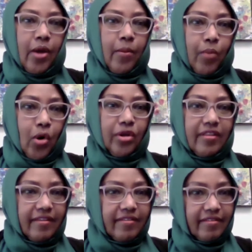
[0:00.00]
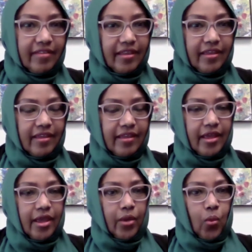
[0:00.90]
more they see
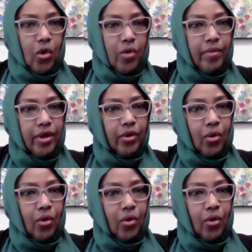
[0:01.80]
women